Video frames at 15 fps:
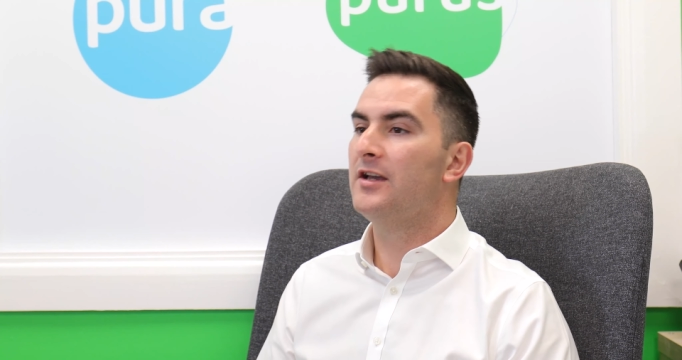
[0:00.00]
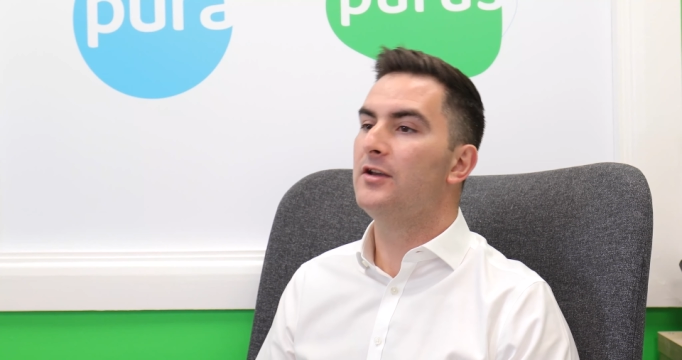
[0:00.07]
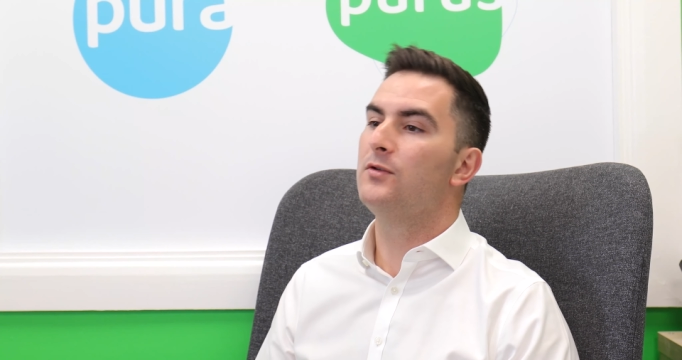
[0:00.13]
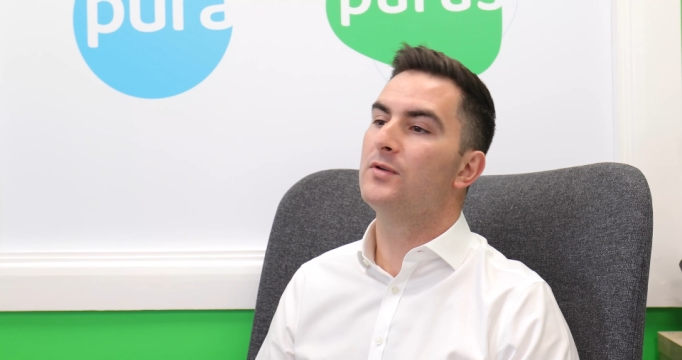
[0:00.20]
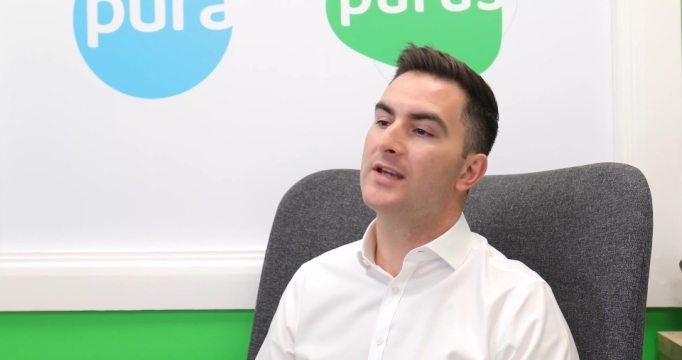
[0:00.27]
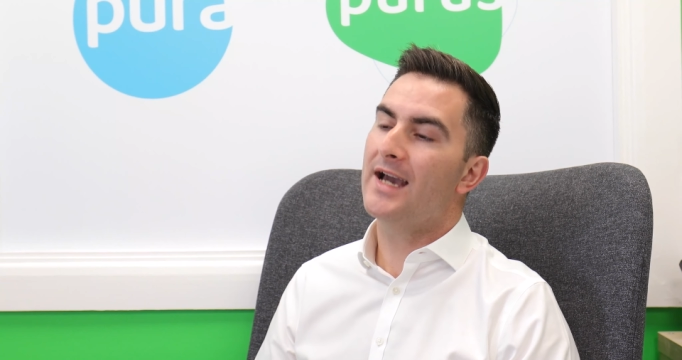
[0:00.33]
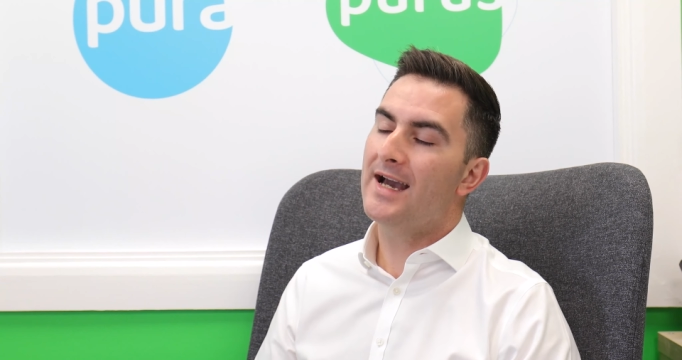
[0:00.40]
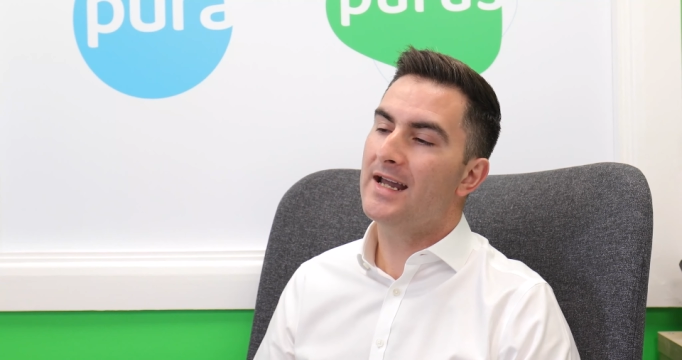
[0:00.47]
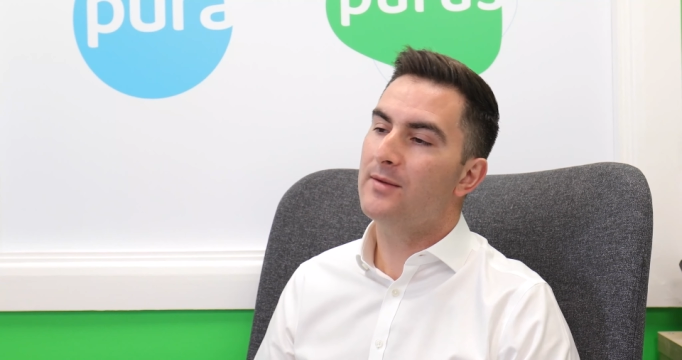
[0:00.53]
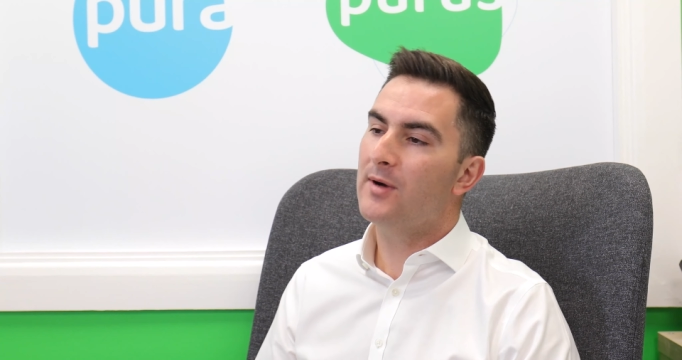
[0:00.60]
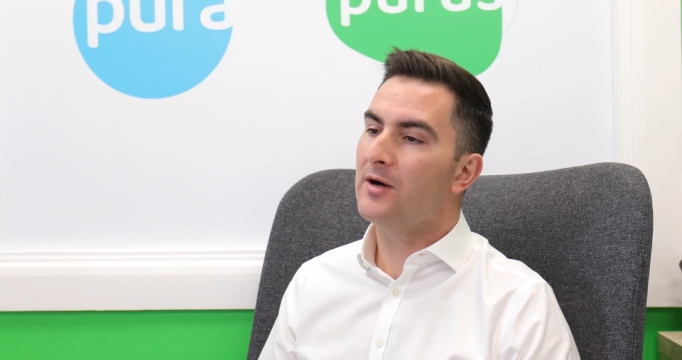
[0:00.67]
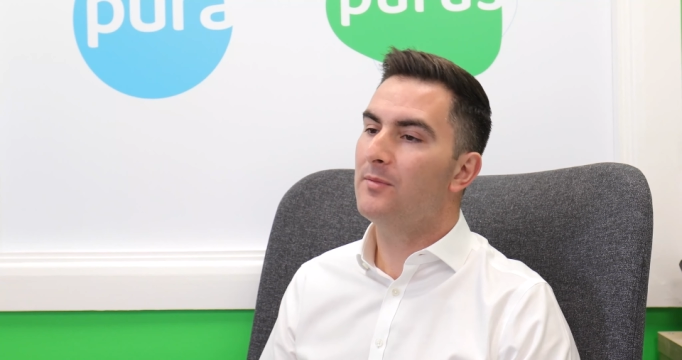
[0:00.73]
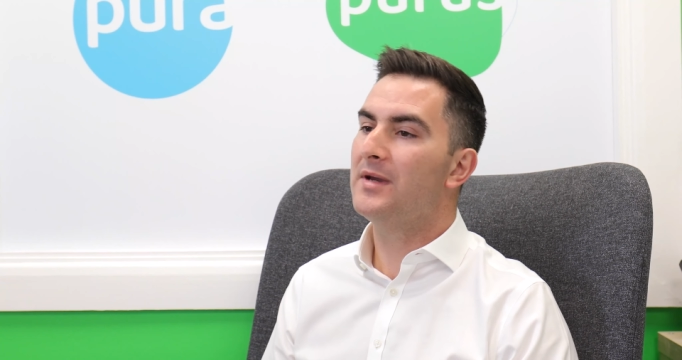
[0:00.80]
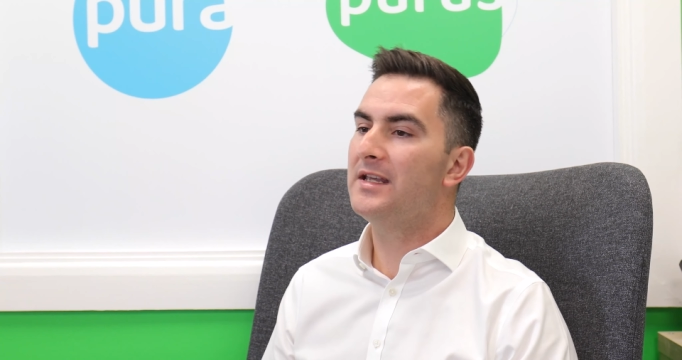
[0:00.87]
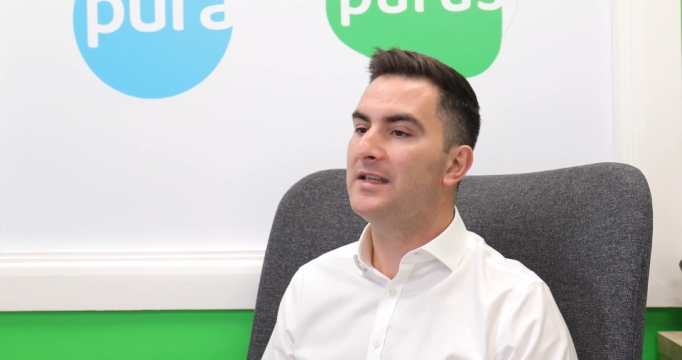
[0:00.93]
who cared
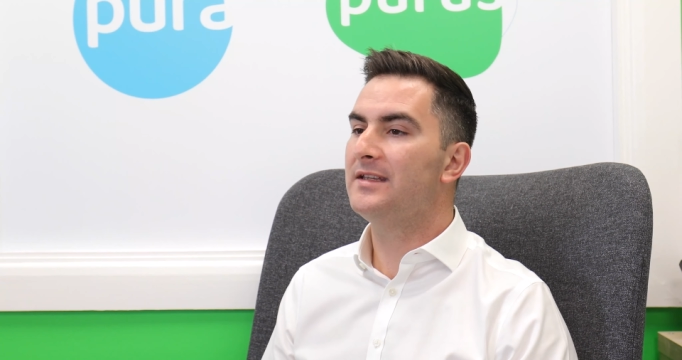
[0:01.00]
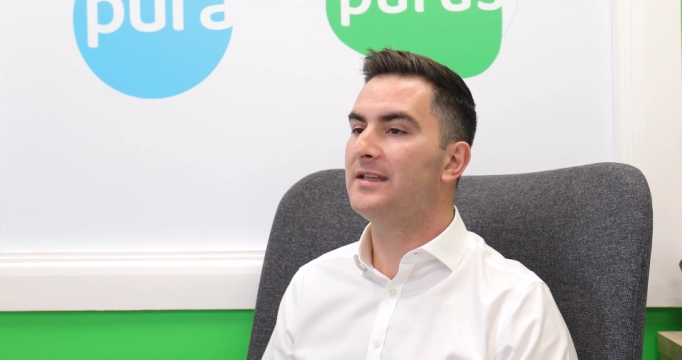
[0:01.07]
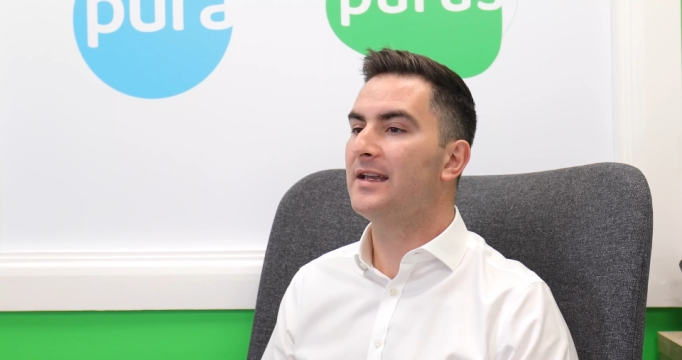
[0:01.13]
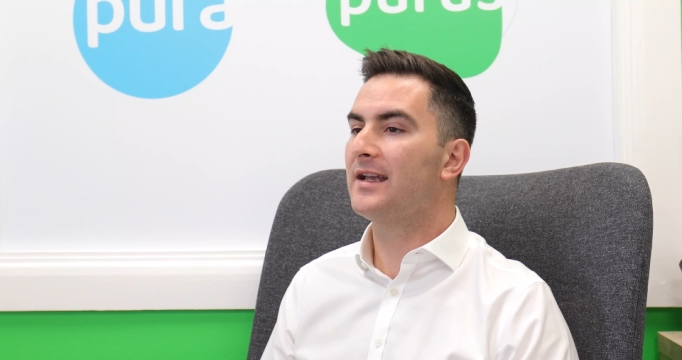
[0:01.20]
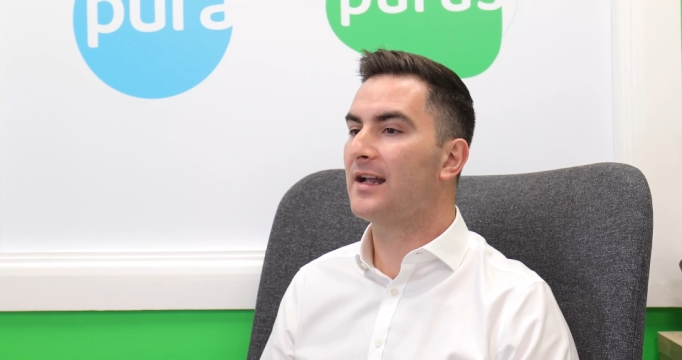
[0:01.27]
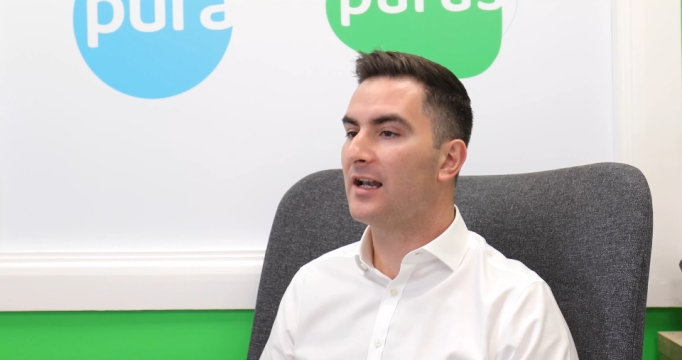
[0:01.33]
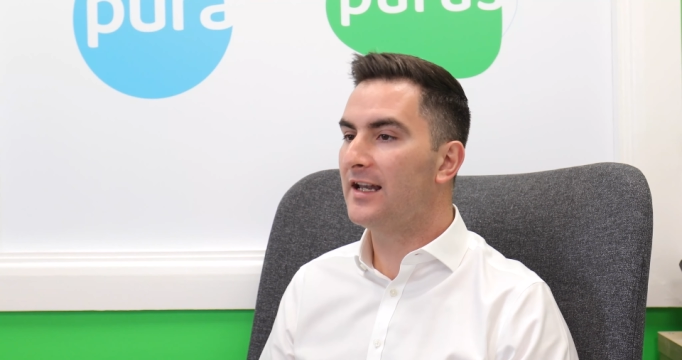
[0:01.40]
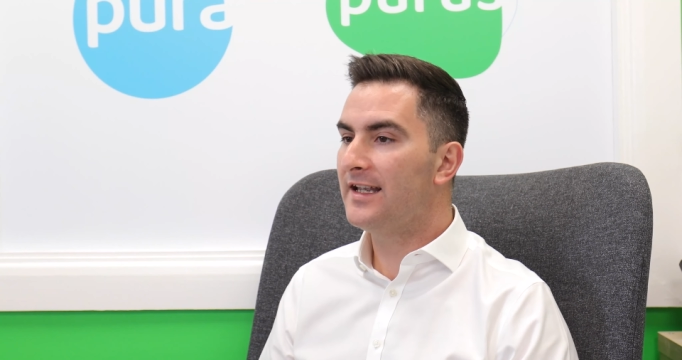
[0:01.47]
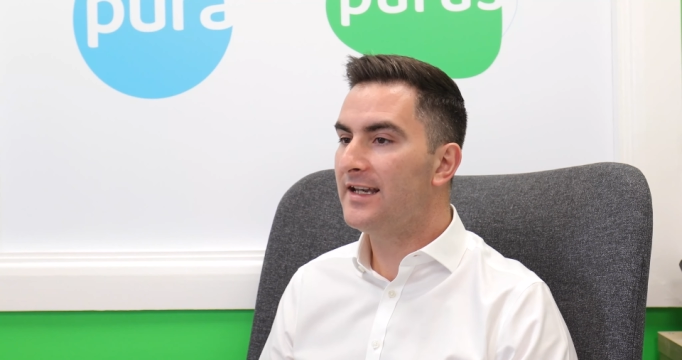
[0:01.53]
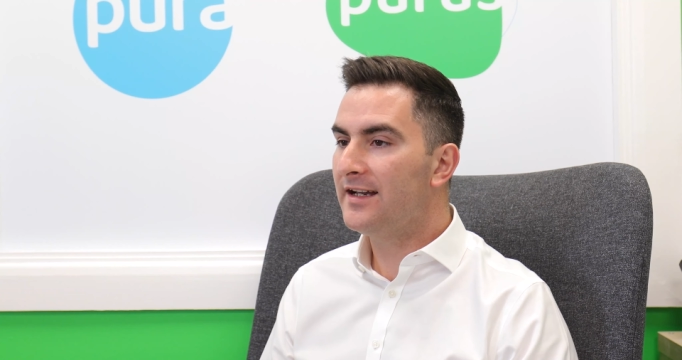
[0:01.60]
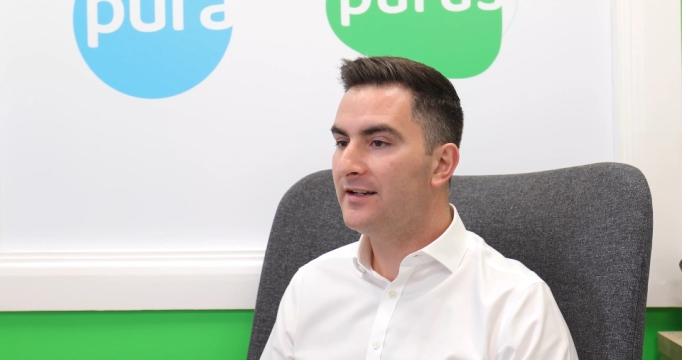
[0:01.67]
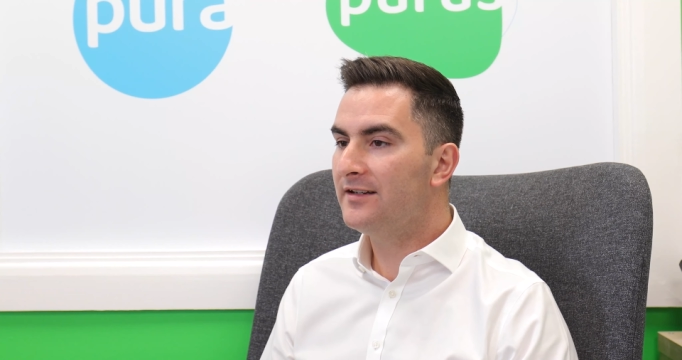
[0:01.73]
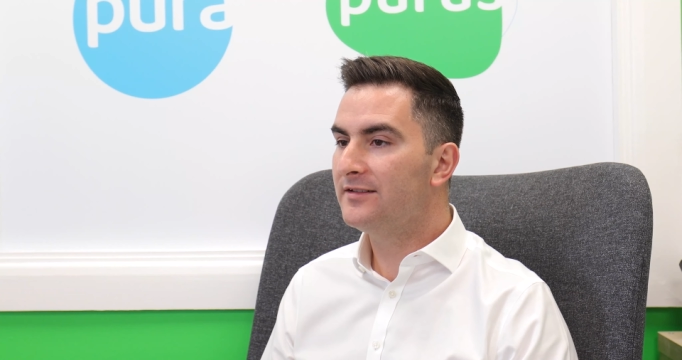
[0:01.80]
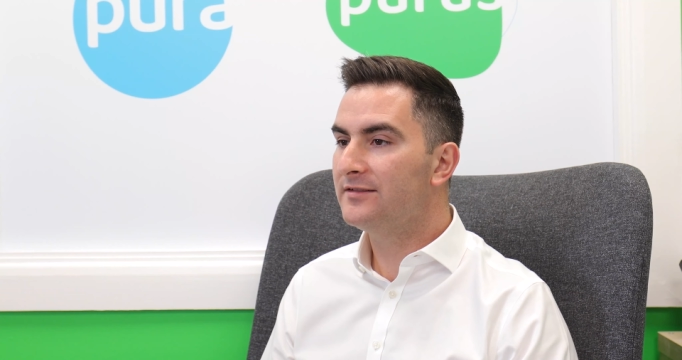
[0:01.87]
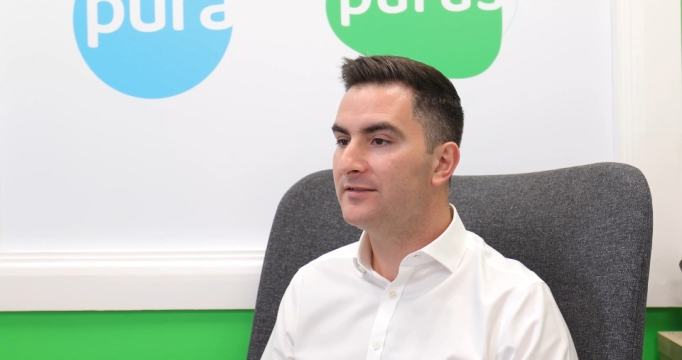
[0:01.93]
about making it cleaner,